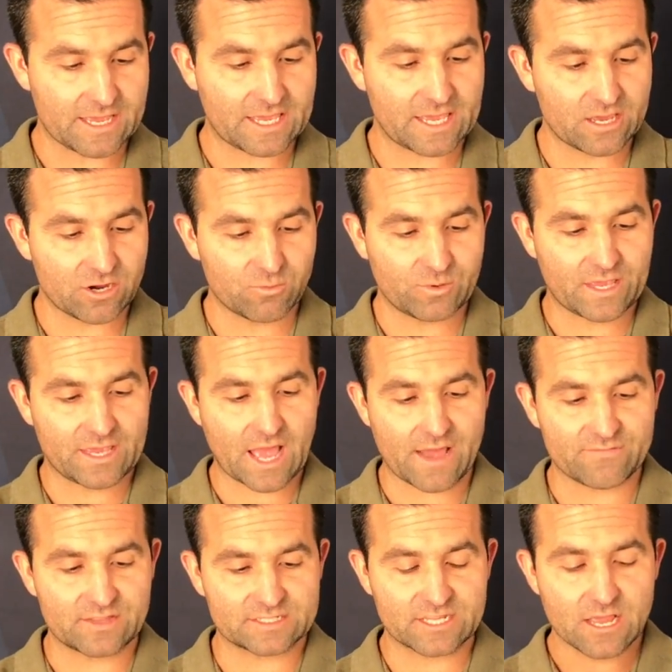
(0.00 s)
Here we
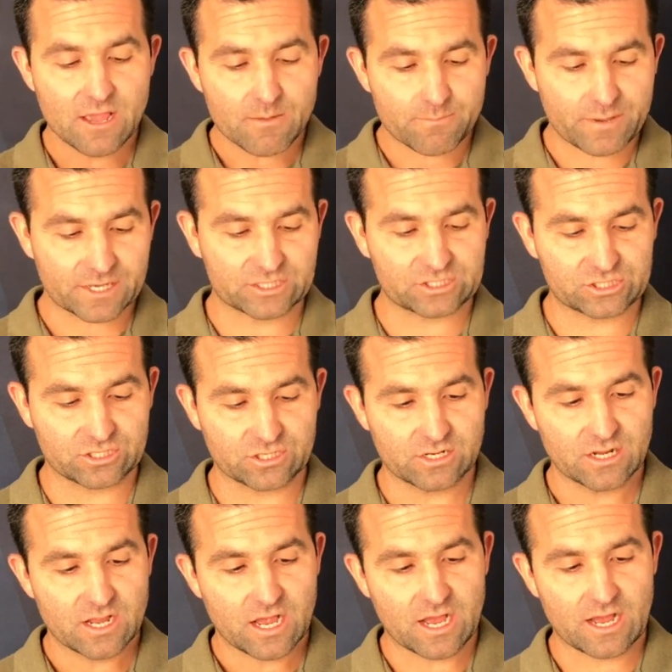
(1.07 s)
have this
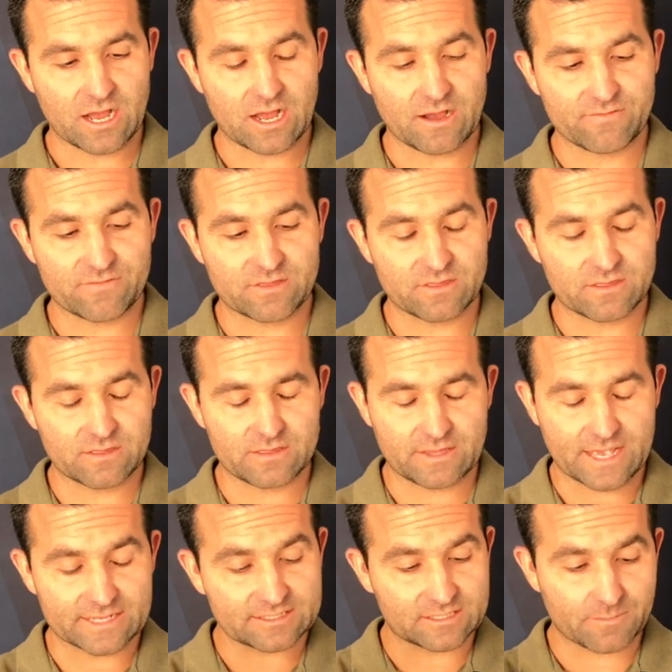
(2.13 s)
picture of,
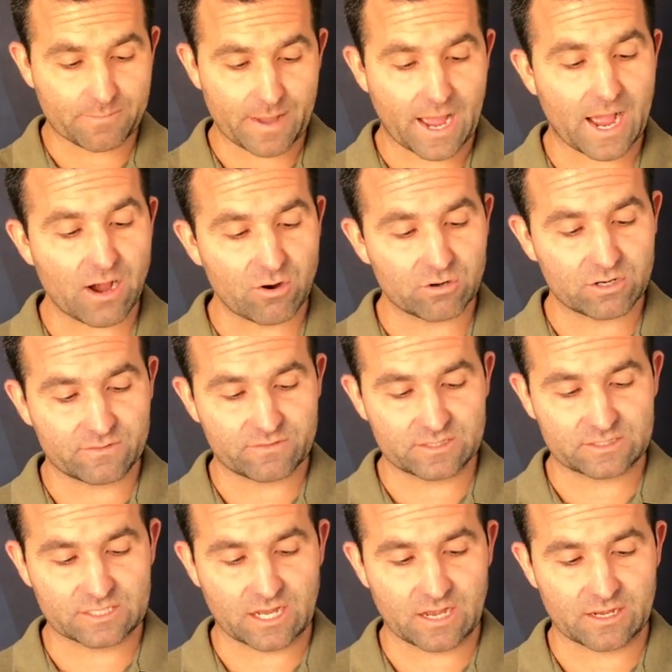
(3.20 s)
yes, the power of the
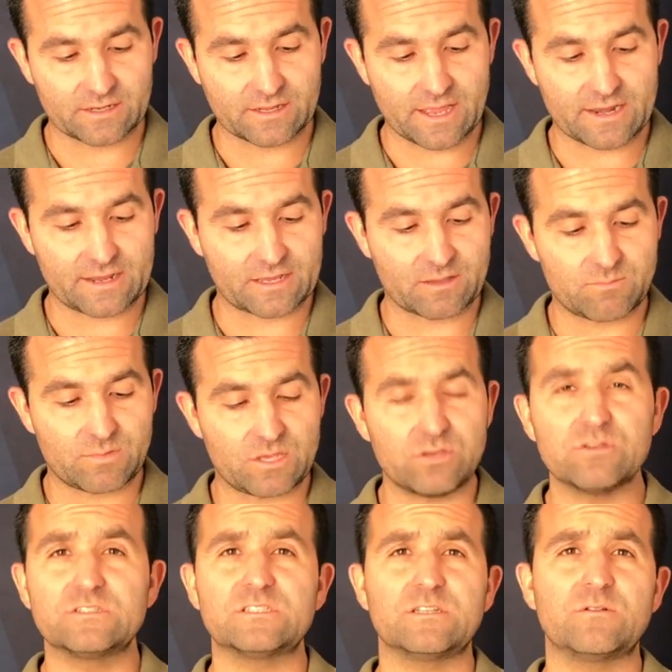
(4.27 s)
tongue, and it can be
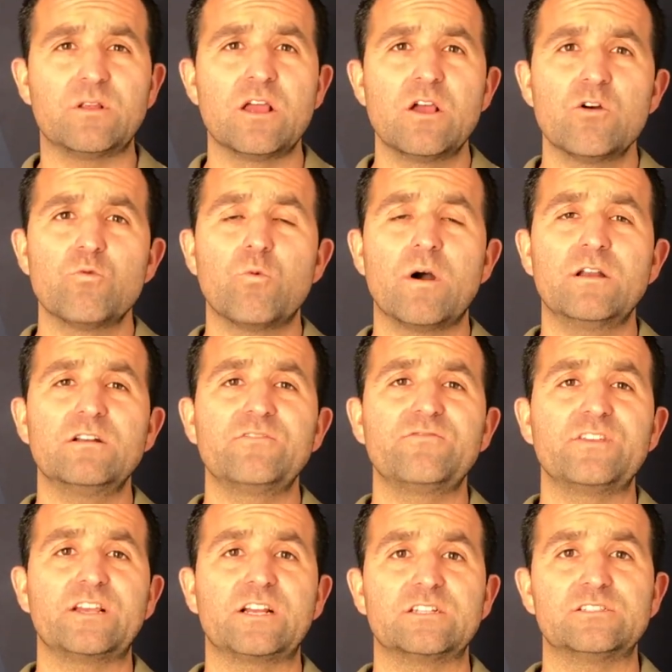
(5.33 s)
used in
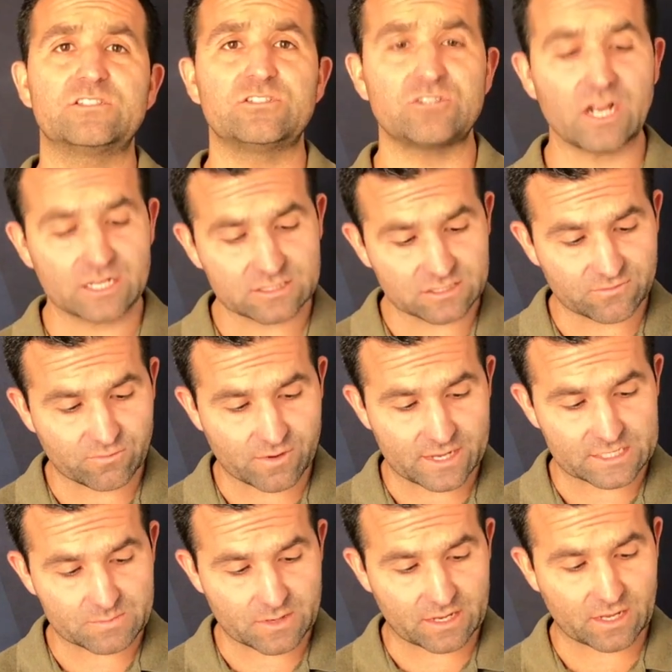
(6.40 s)
wonderfully constructive
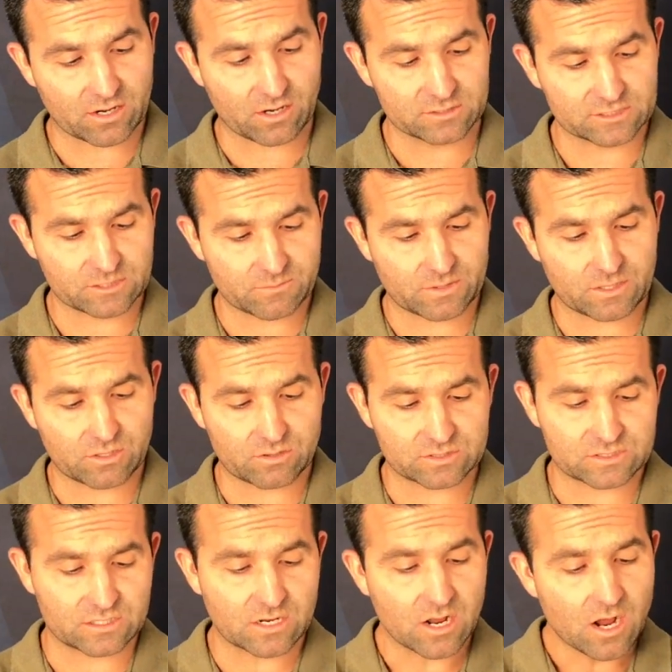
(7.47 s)
ways, but it can also be
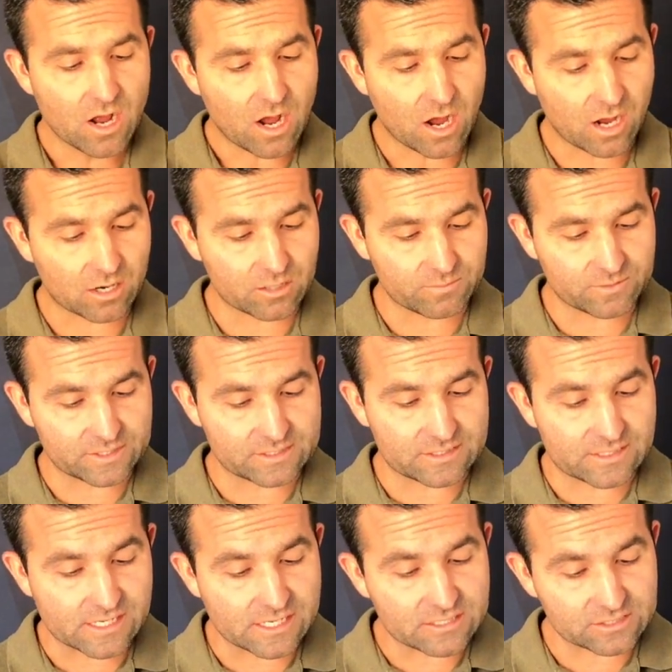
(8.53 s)
used in horribly
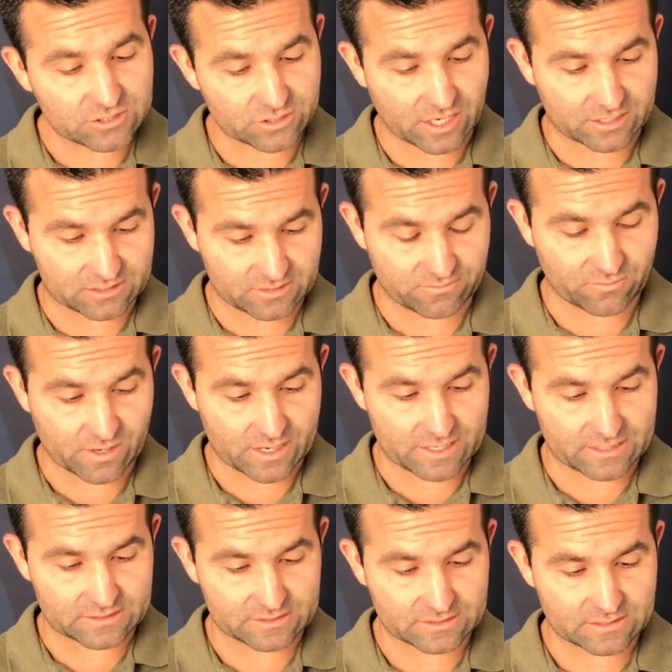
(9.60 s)
destructive
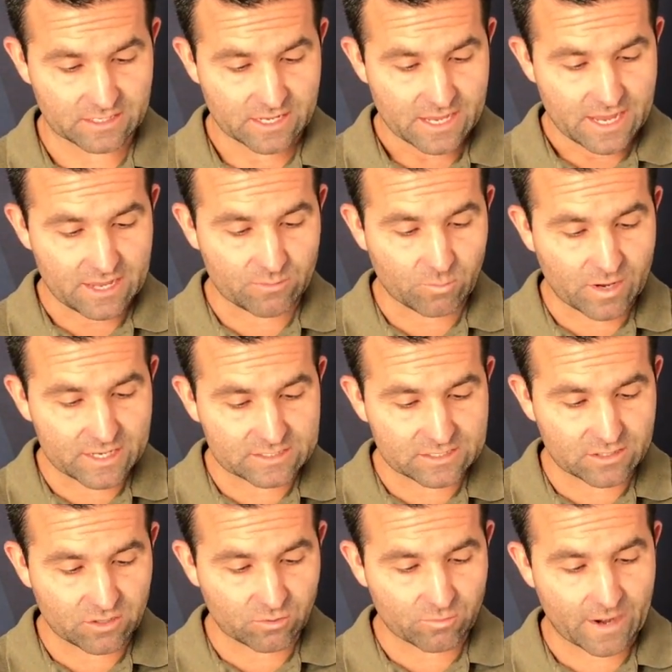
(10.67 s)
ways, in ways
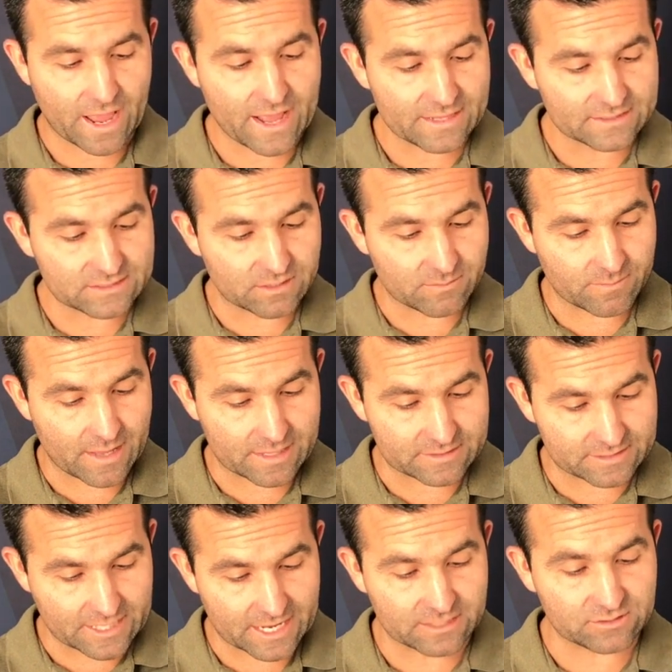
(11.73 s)
that are random and
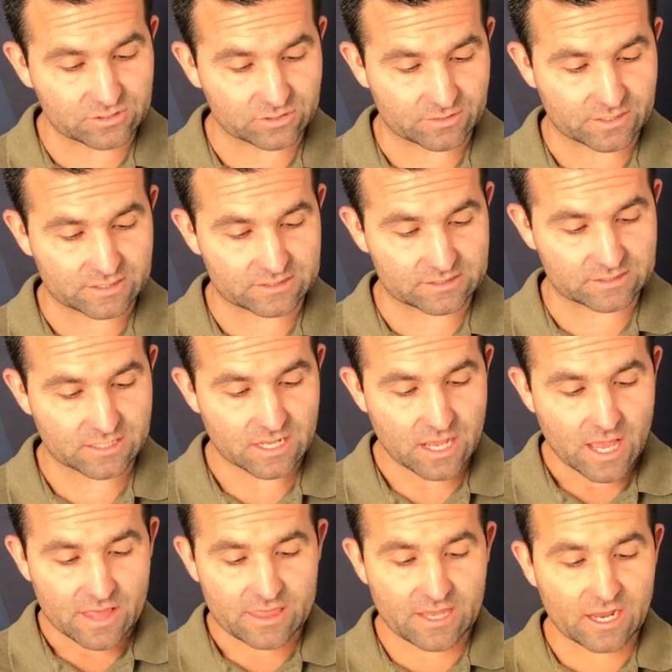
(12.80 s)
dangerous.
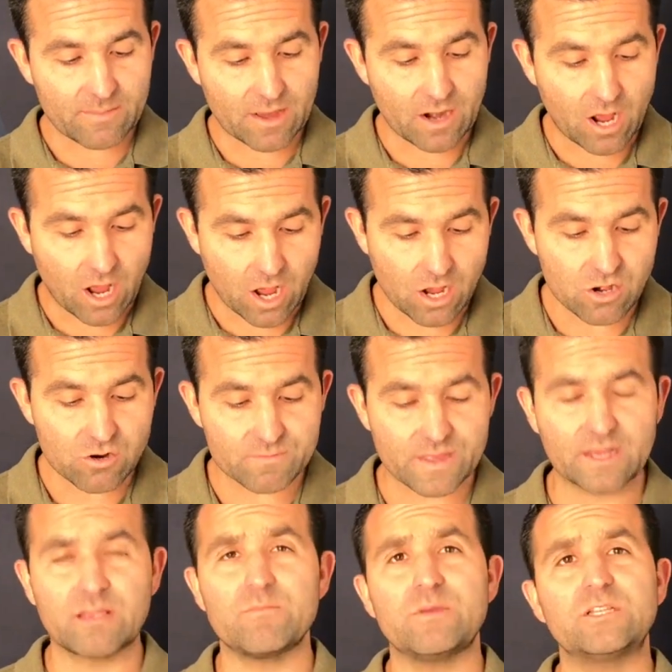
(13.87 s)
Think about a home
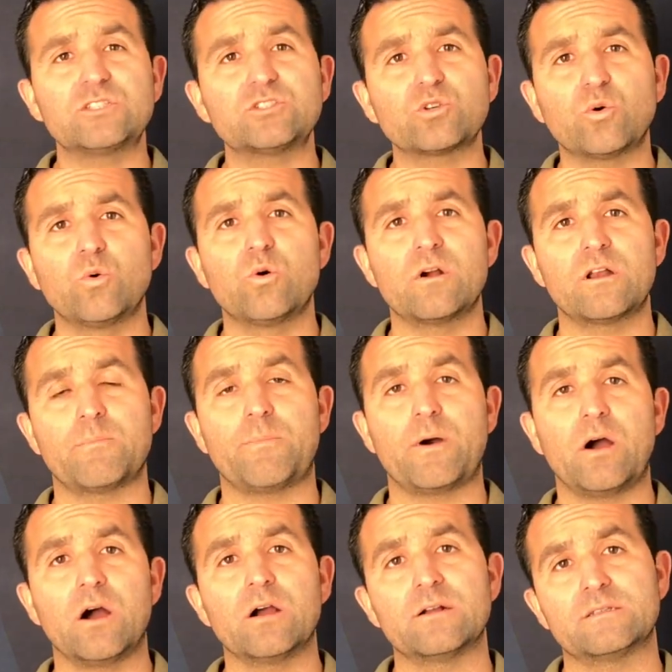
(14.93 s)
that can be torn
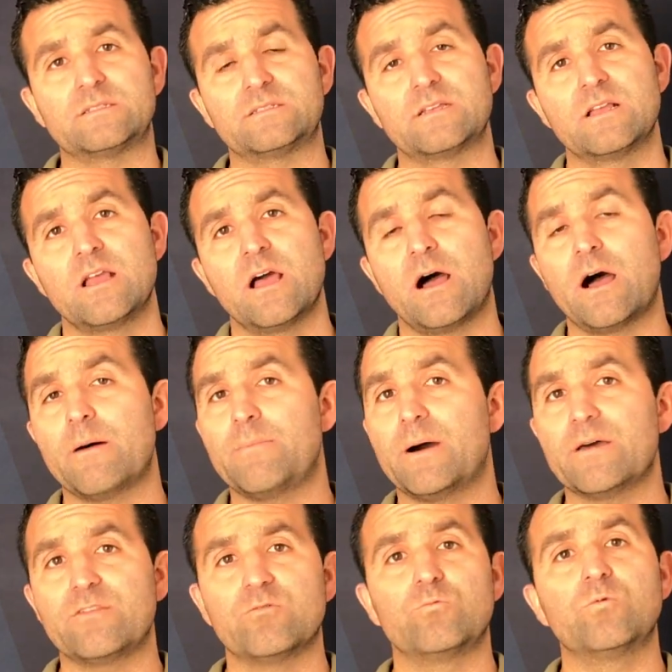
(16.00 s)
apart
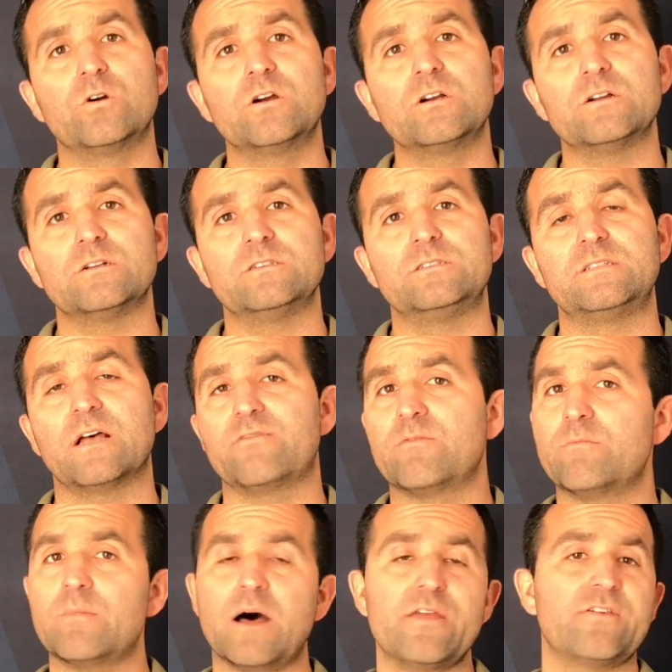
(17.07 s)
by the words of a
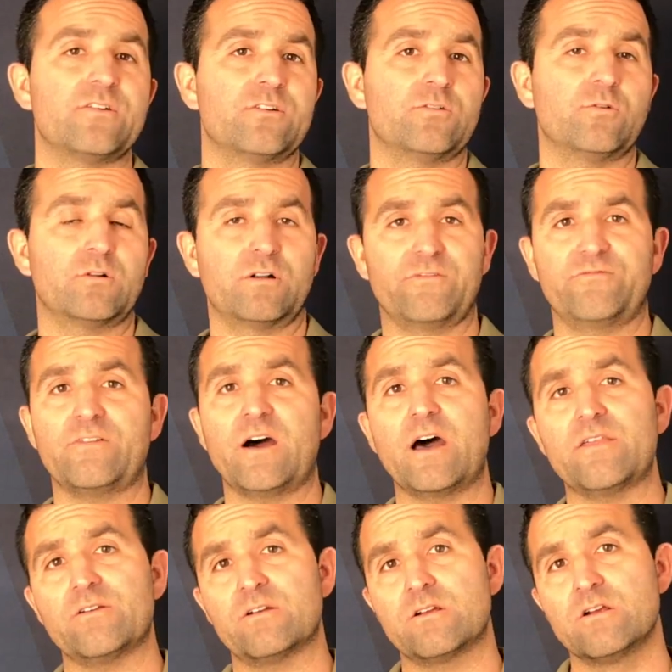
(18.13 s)
mother or a
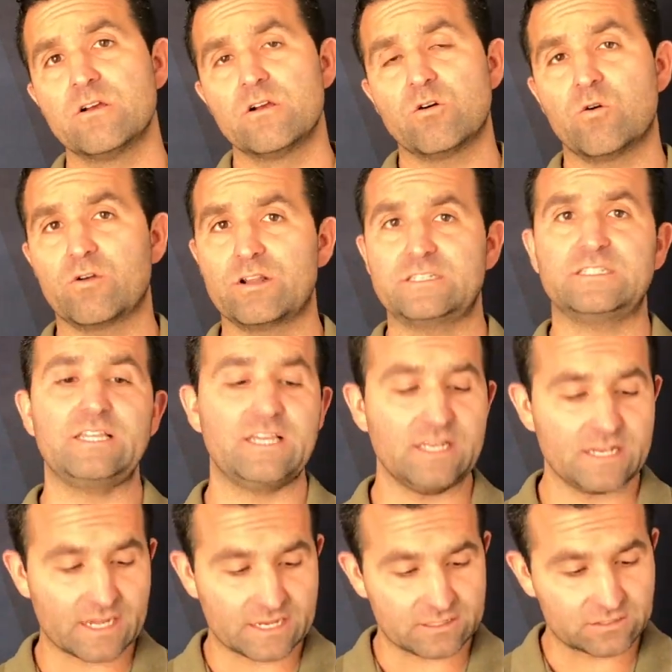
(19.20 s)
father or a
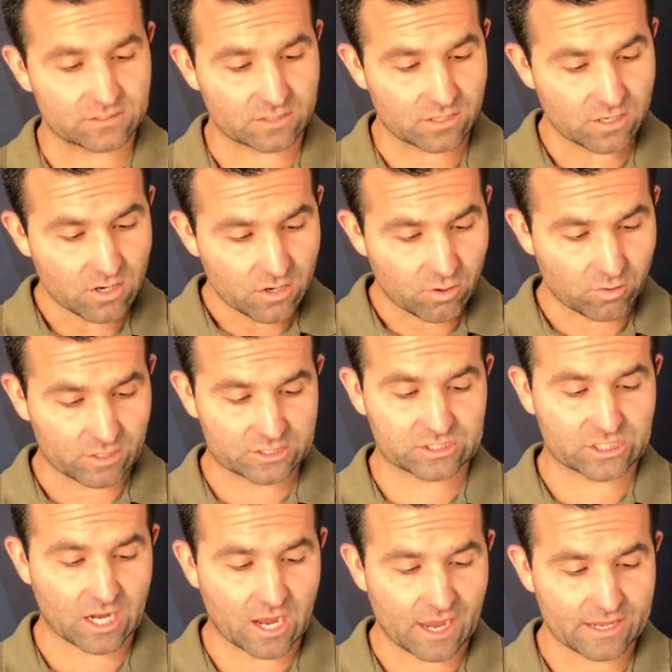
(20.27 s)
teenager or a
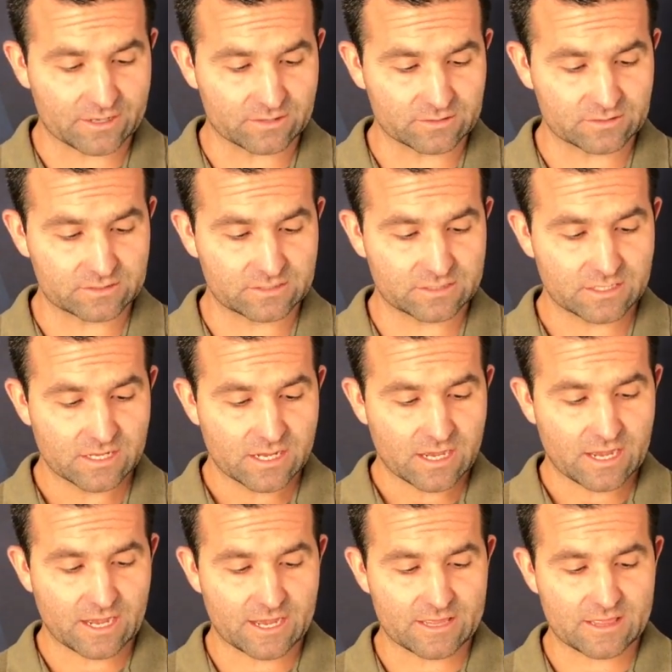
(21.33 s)
child.
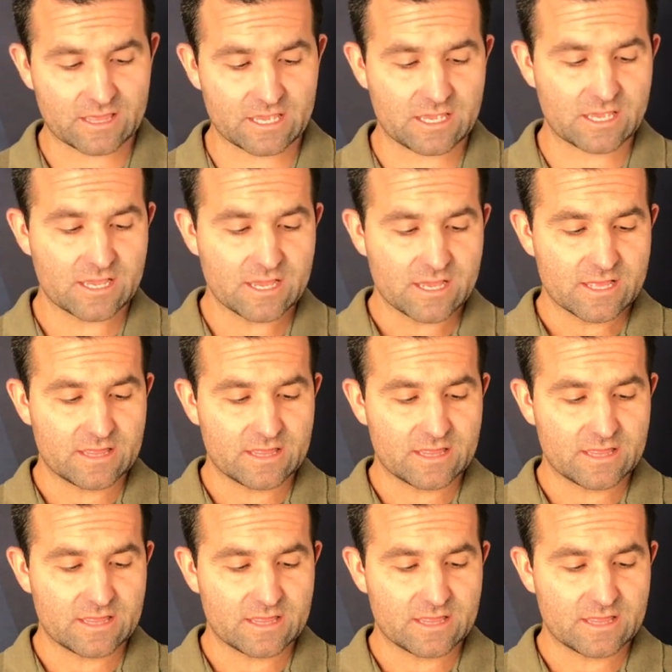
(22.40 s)
The